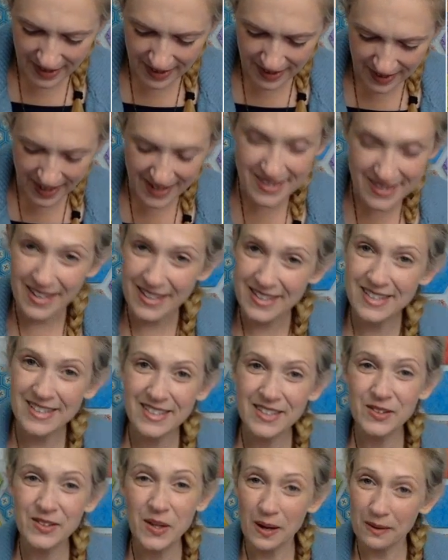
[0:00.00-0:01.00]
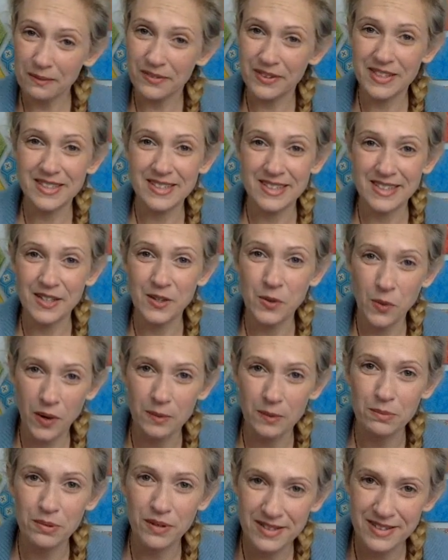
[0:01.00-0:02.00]
And that is still obviously
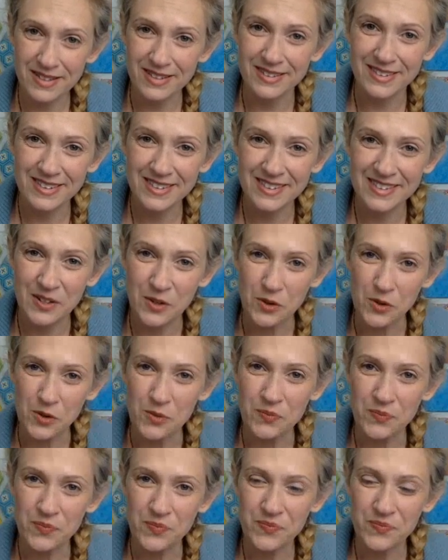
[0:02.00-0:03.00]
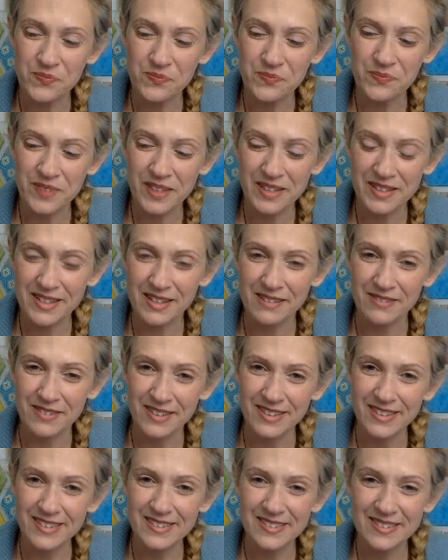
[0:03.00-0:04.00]
quite present, so that's
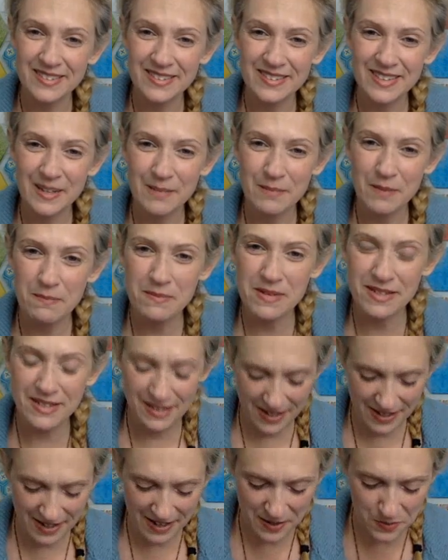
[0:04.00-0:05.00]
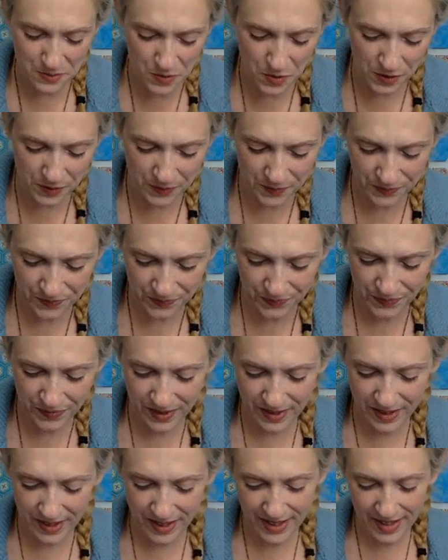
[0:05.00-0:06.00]
lovely. I'm not missing it anymore.
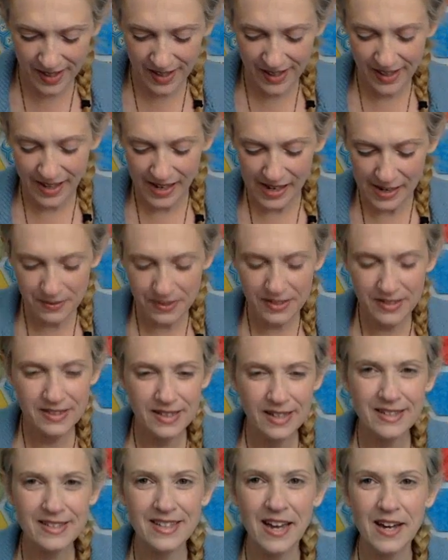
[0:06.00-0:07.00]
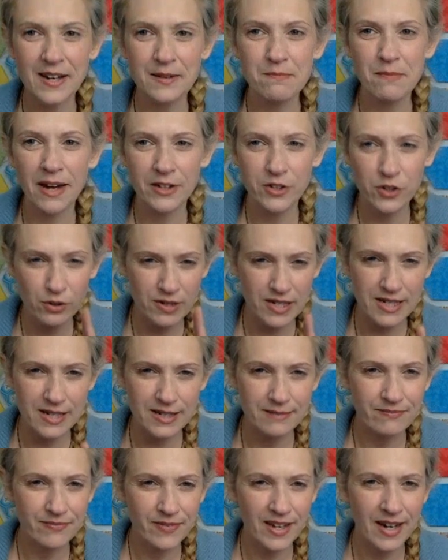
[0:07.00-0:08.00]
I'm going to set aside my tree,
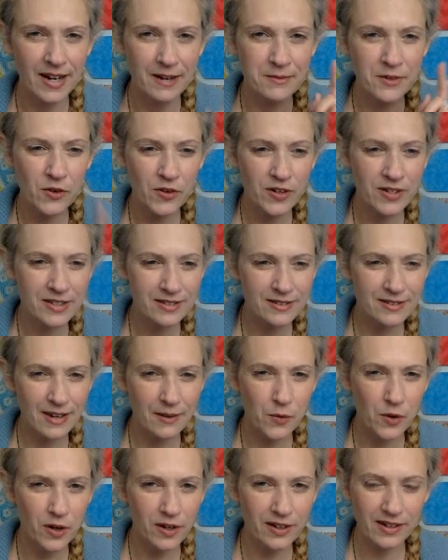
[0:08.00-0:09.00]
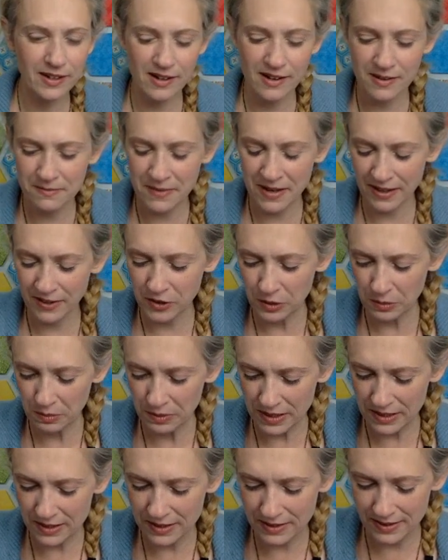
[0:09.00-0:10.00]
and I'm going to get working on my other
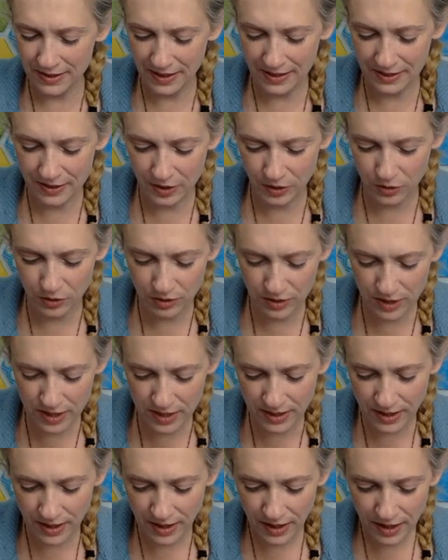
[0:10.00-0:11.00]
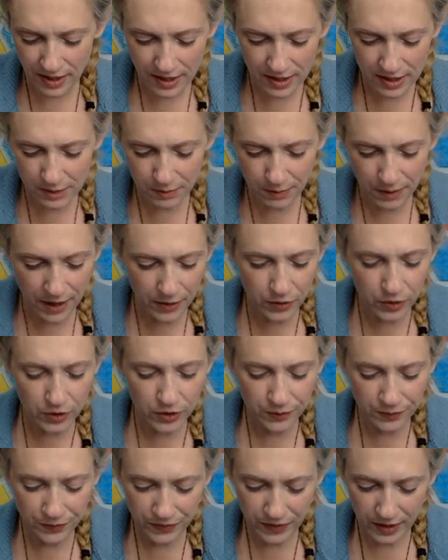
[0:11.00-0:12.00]
piece today. So tree,
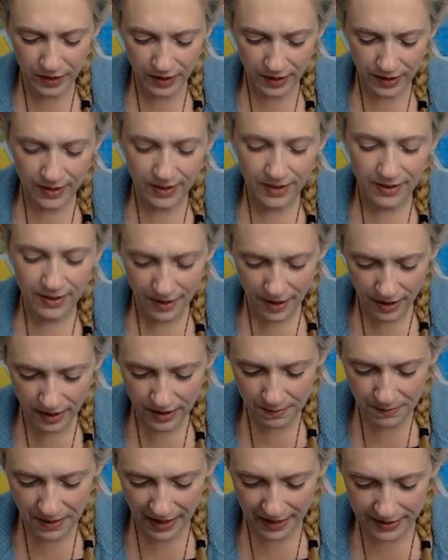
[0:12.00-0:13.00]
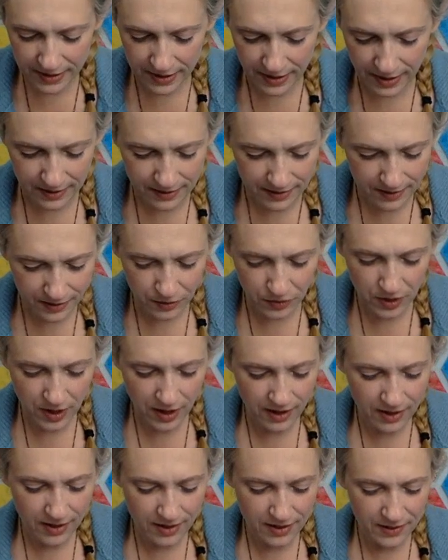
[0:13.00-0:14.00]
spiral, I'll come back to you,
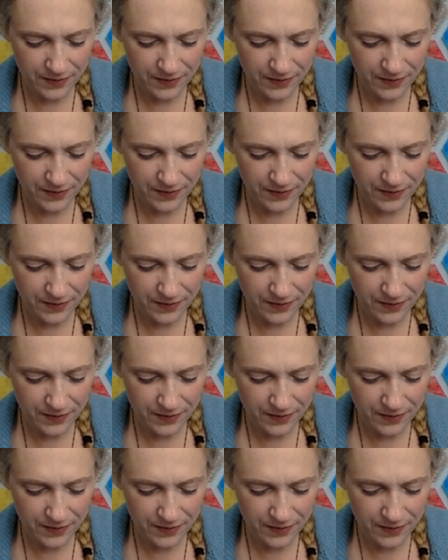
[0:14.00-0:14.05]
okay?